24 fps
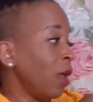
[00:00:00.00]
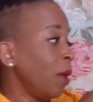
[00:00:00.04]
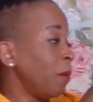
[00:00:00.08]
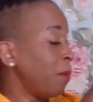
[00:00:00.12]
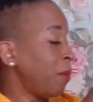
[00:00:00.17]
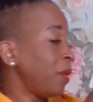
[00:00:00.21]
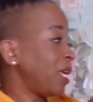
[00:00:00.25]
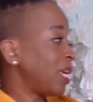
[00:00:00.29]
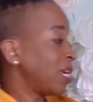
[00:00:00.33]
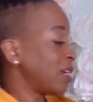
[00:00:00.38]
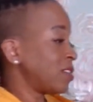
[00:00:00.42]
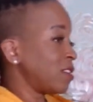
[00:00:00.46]

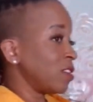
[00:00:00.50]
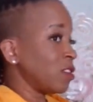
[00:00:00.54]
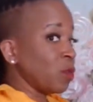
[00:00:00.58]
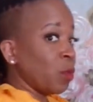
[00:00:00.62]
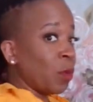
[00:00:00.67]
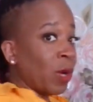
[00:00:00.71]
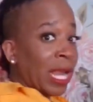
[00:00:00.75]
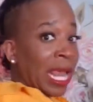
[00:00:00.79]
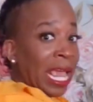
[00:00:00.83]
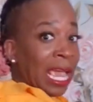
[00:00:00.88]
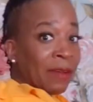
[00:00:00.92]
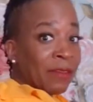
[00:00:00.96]
because it's
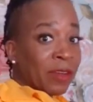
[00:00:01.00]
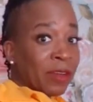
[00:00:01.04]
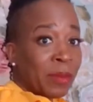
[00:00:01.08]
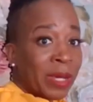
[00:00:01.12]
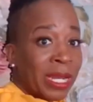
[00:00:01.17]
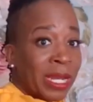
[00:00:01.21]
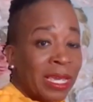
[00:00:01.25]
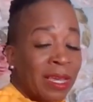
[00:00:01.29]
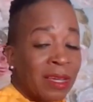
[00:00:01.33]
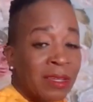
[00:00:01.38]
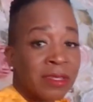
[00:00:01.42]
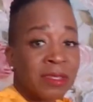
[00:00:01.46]
what
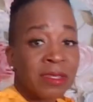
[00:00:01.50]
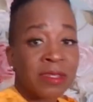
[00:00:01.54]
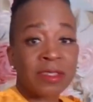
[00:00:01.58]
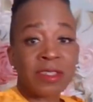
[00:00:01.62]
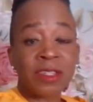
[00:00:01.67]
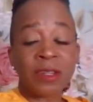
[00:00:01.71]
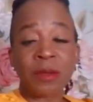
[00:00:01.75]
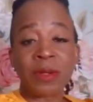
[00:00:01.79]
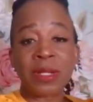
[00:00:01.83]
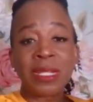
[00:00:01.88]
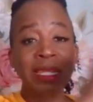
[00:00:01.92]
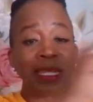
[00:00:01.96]
everybody else is doing.